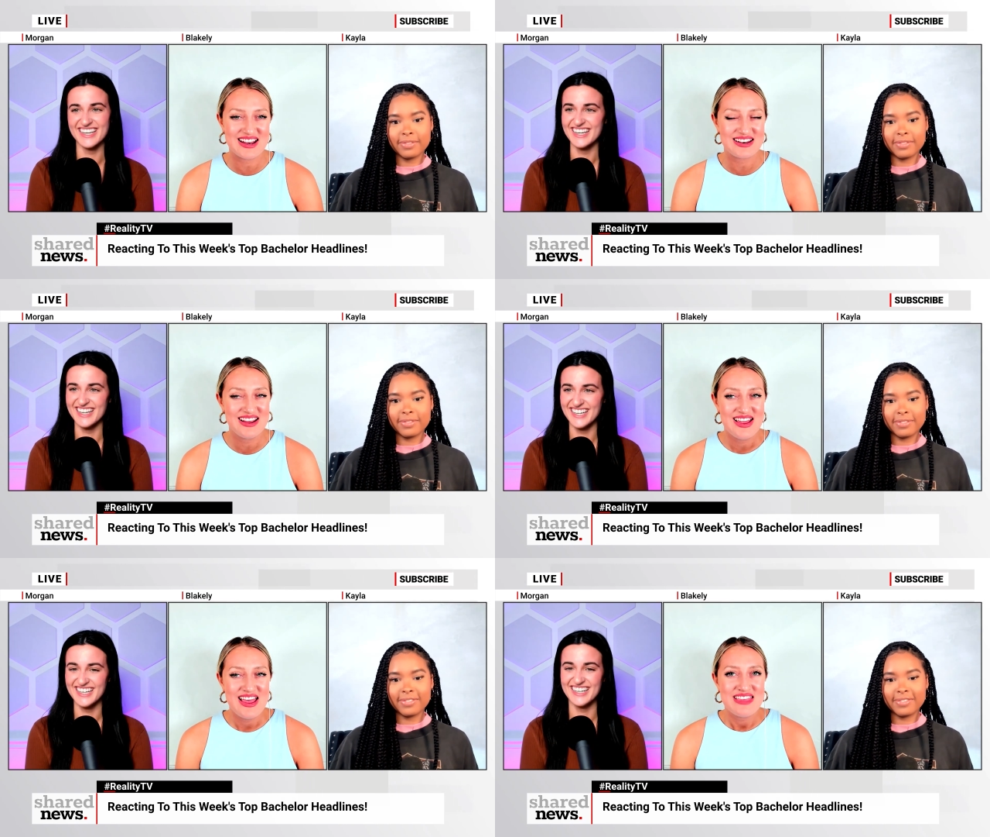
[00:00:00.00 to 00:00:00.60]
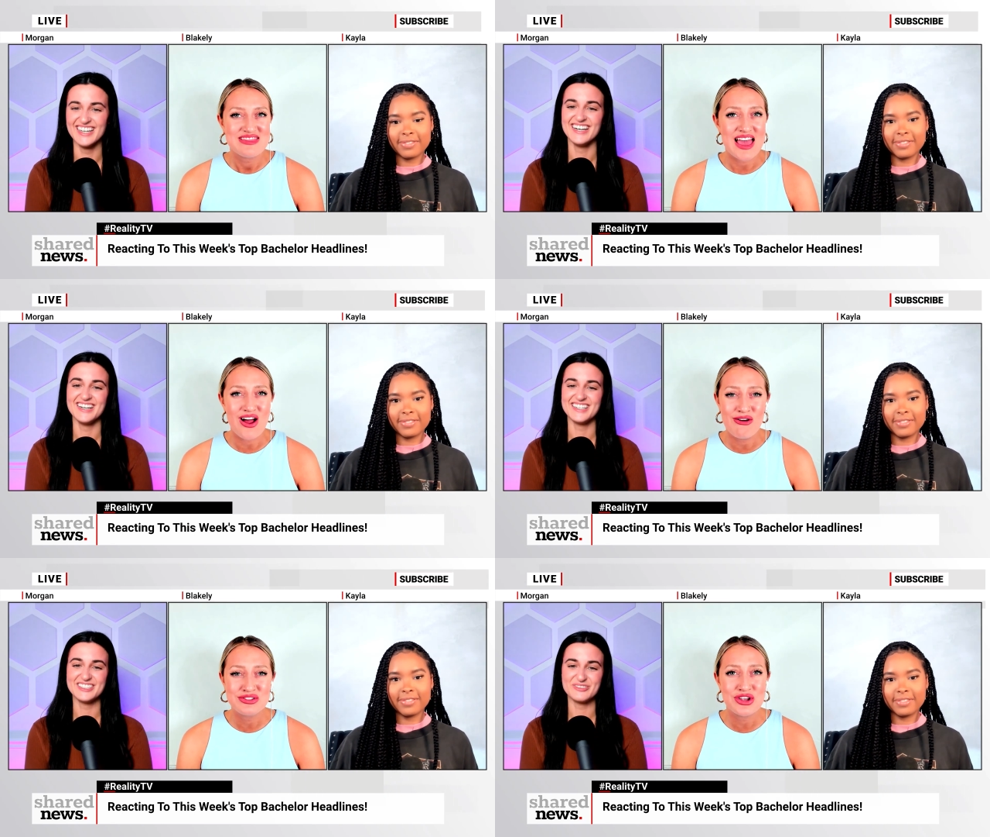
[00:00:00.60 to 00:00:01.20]
Speaker 1: that that
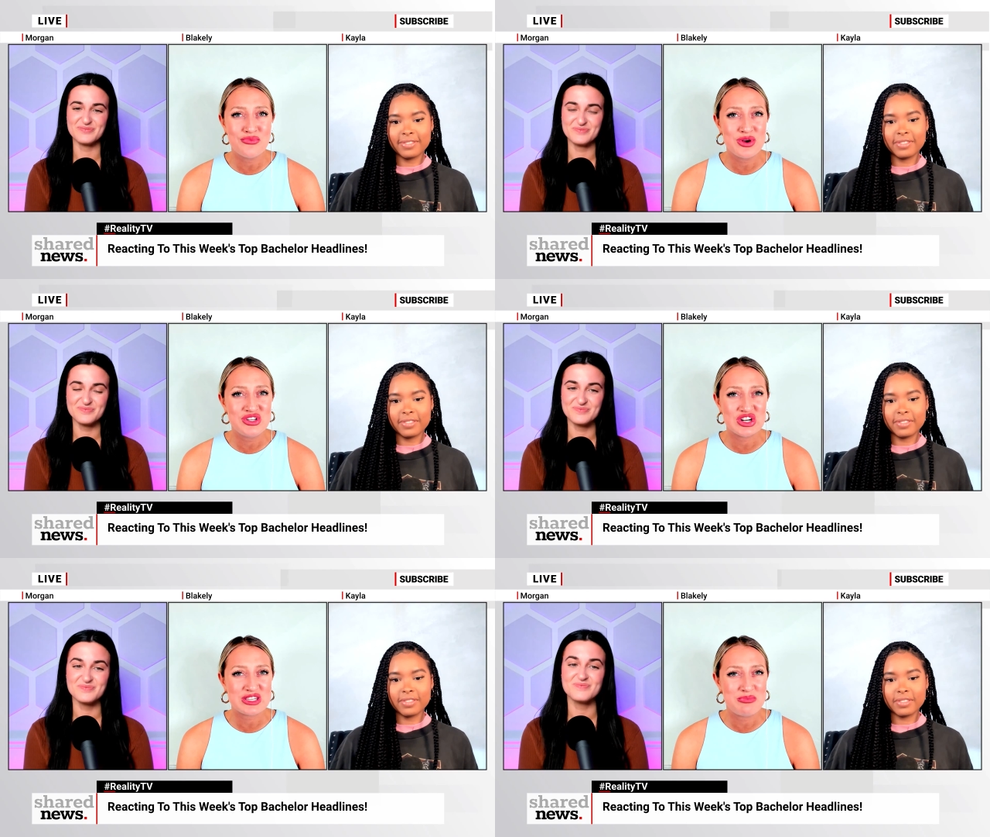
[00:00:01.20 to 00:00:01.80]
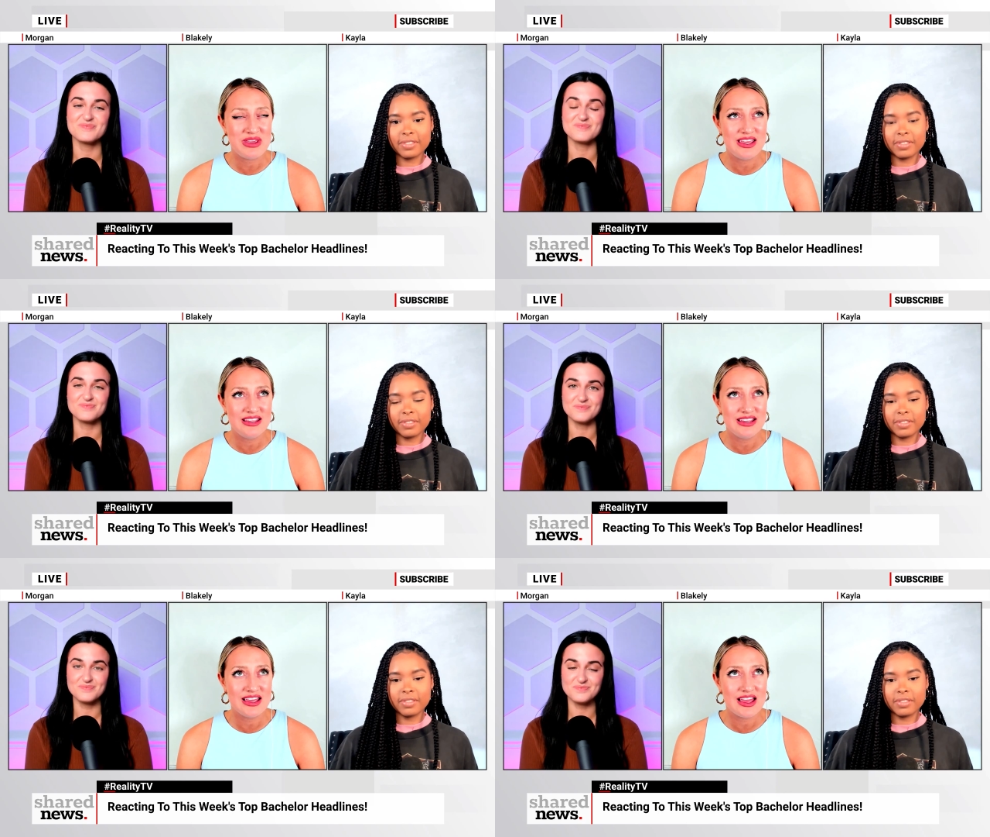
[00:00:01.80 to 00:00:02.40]
also would just
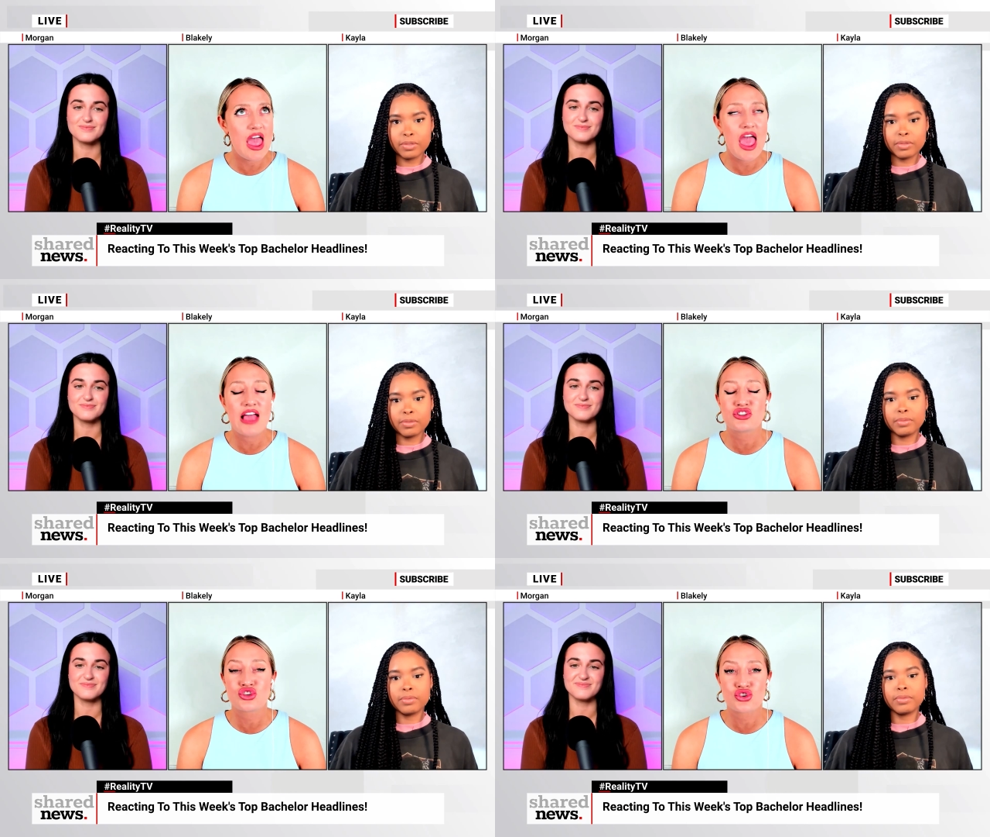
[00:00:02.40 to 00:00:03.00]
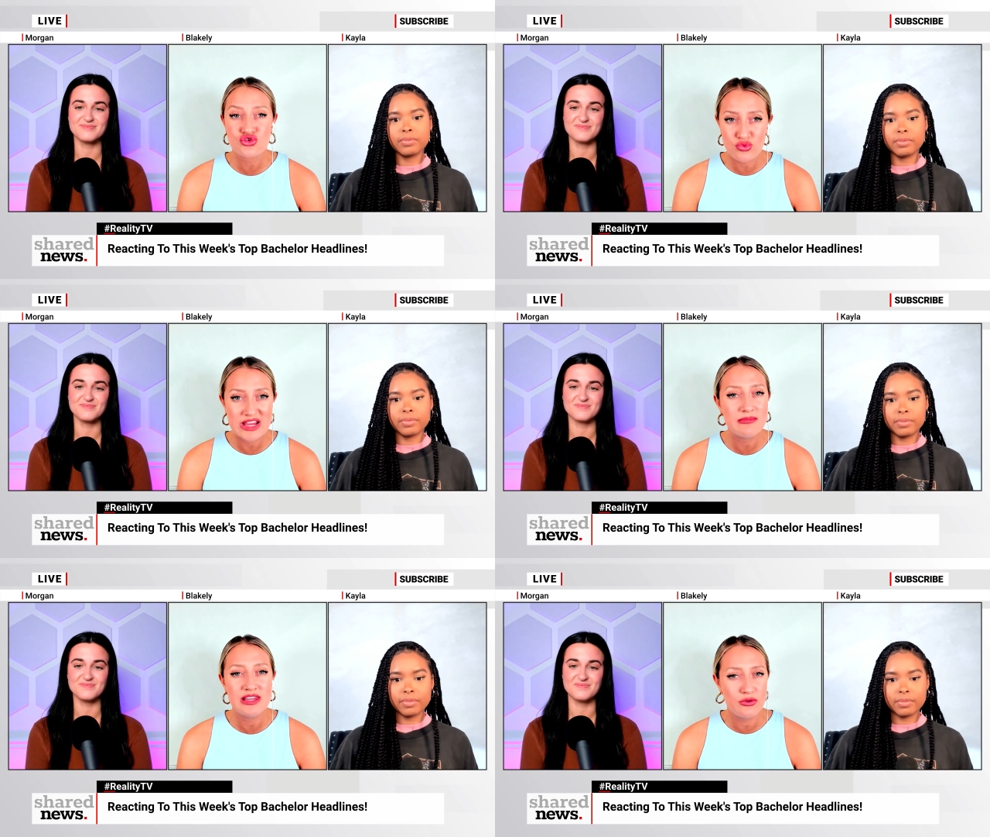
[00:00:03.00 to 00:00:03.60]
be
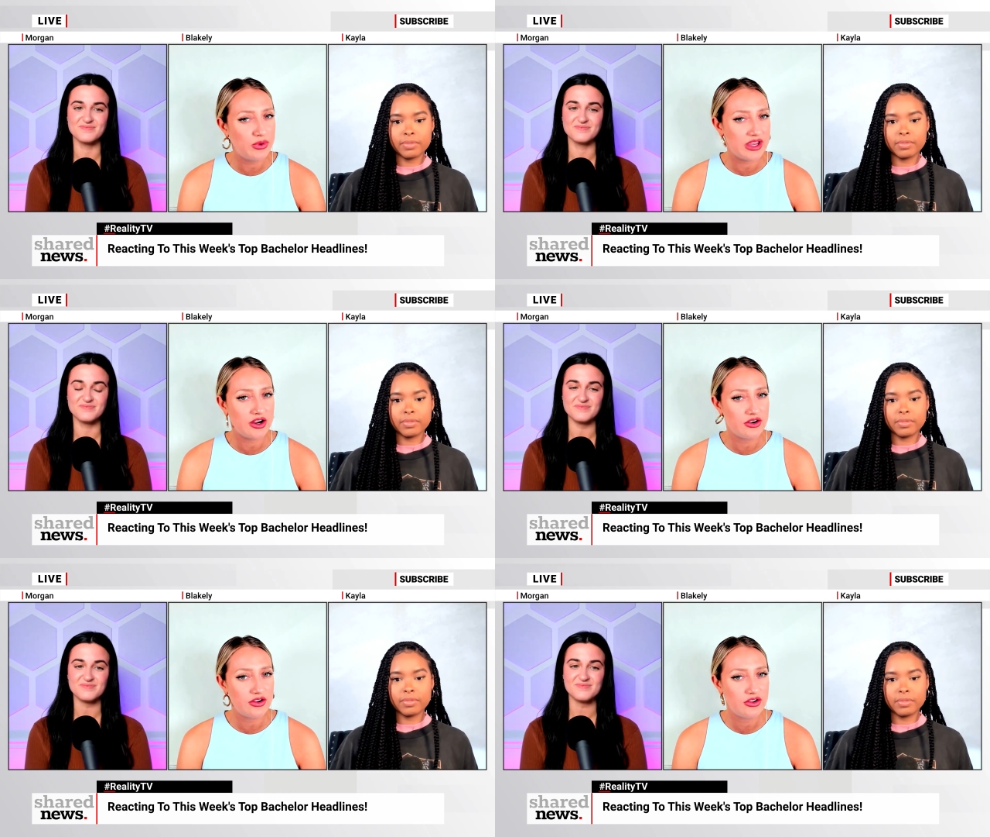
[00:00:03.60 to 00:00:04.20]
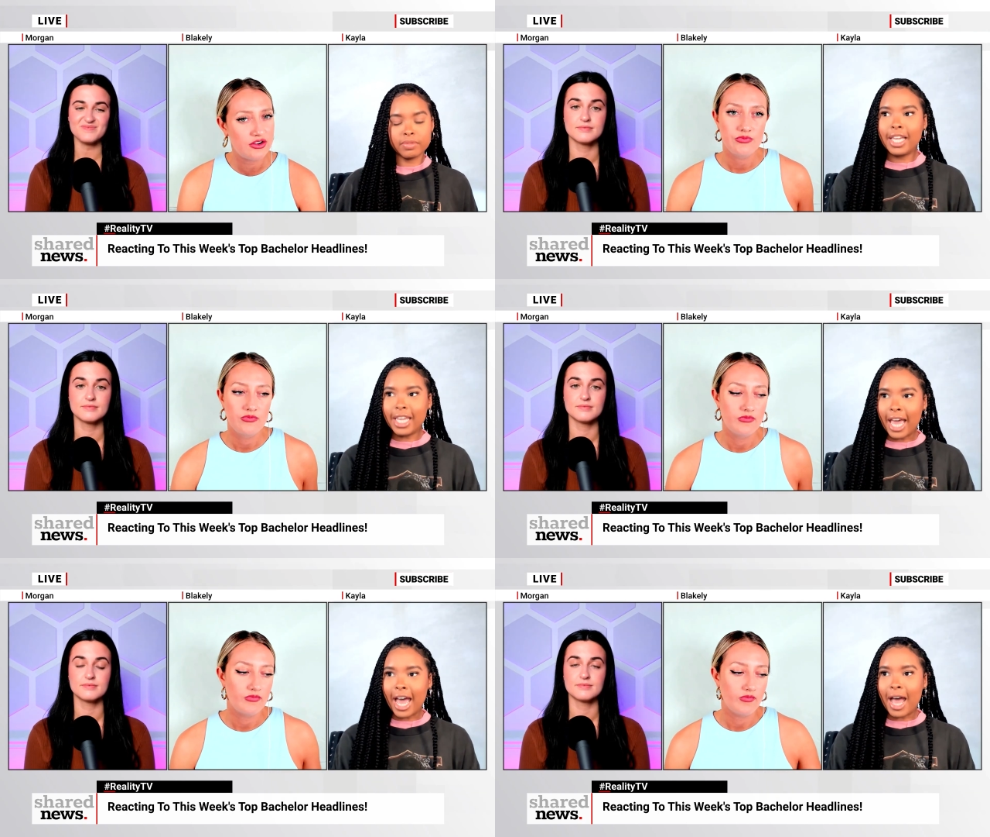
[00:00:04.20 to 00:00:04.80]
extremely weird.
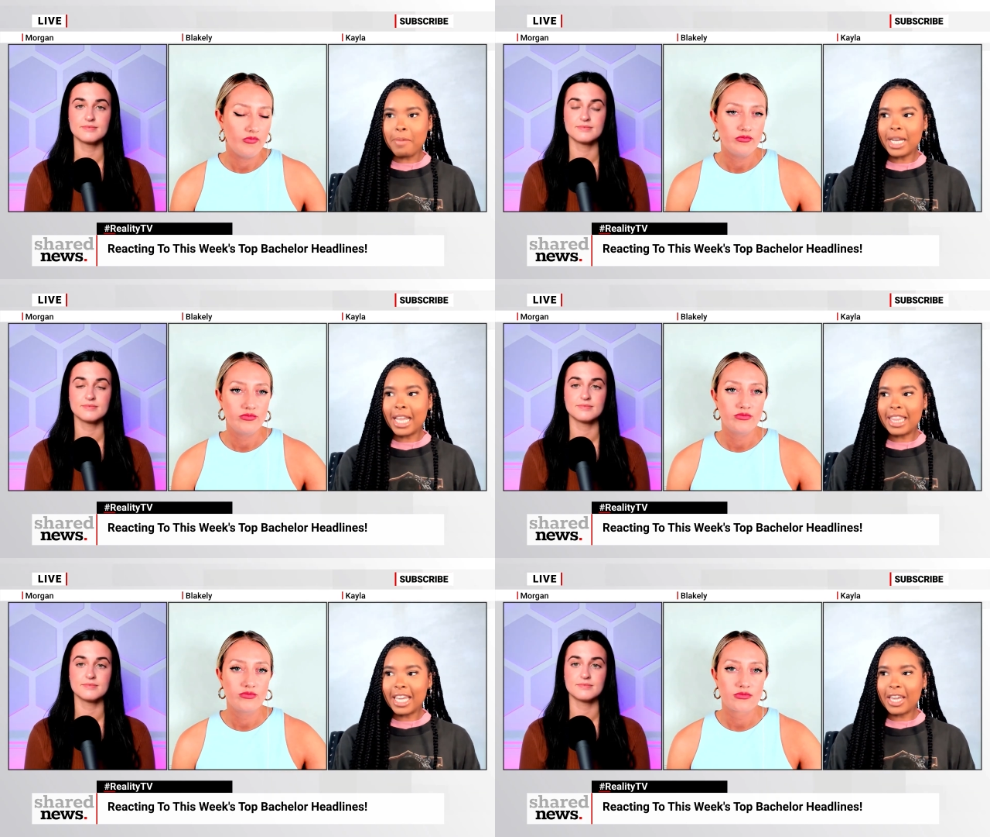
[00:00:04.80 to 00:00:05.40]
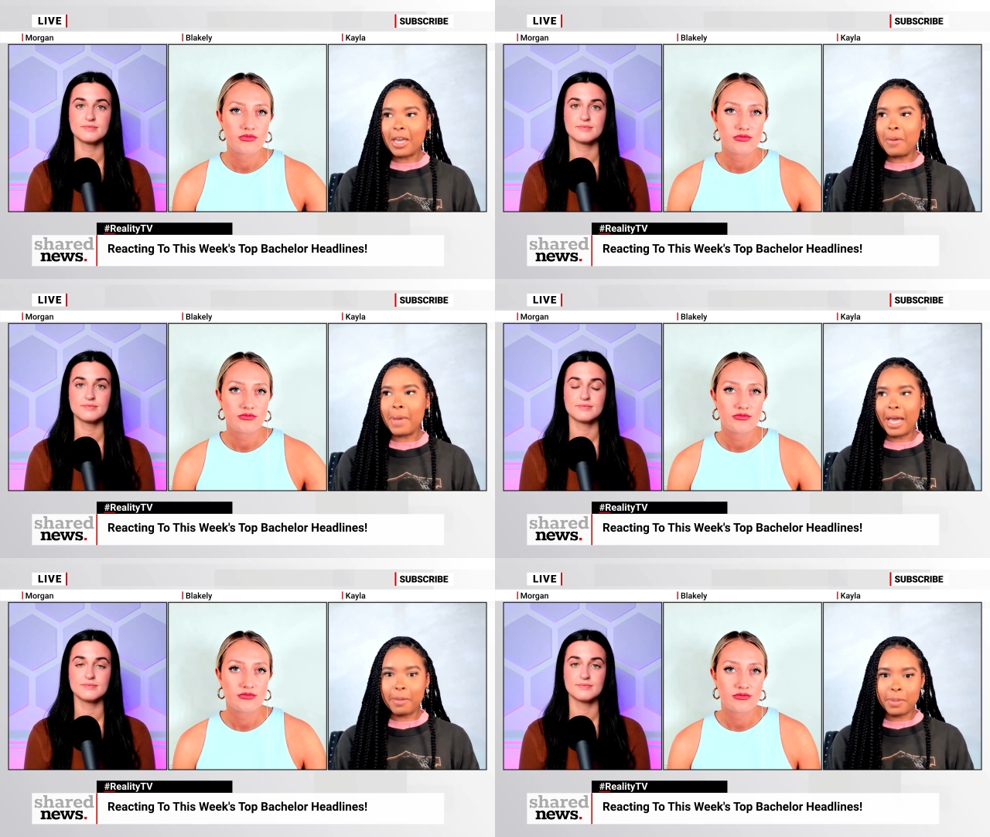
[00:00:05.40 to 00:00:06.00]
Speaker 2: Yeah, I mean, I think
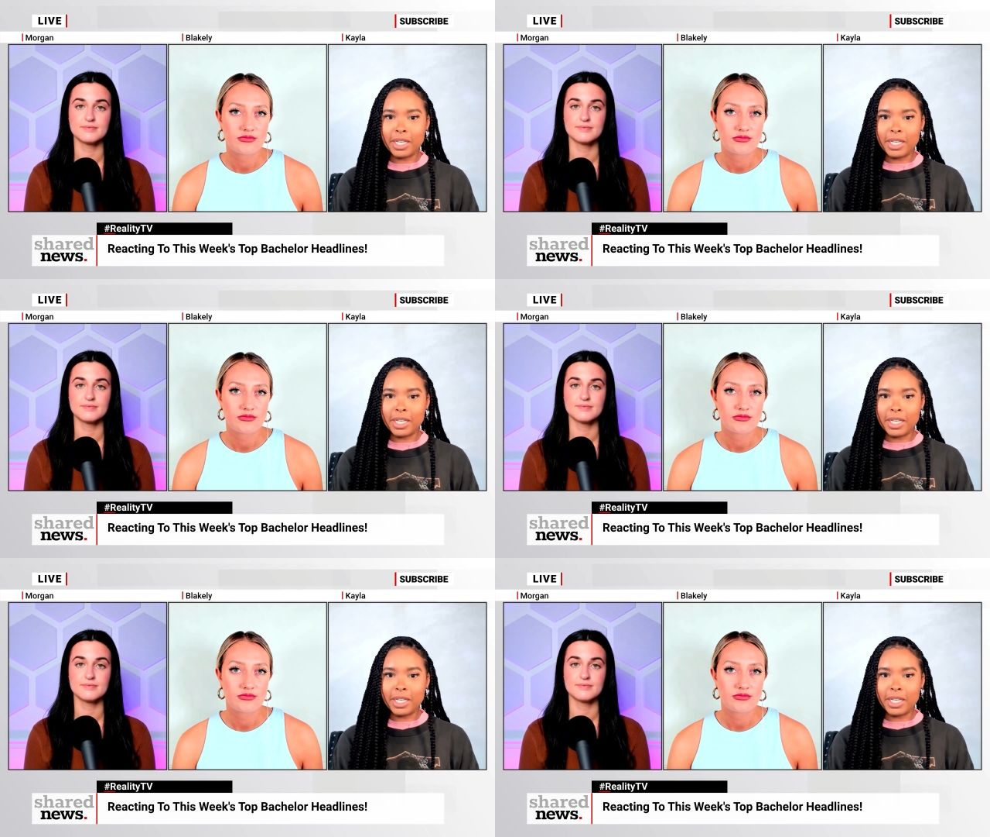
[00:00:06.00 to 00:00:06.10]
in my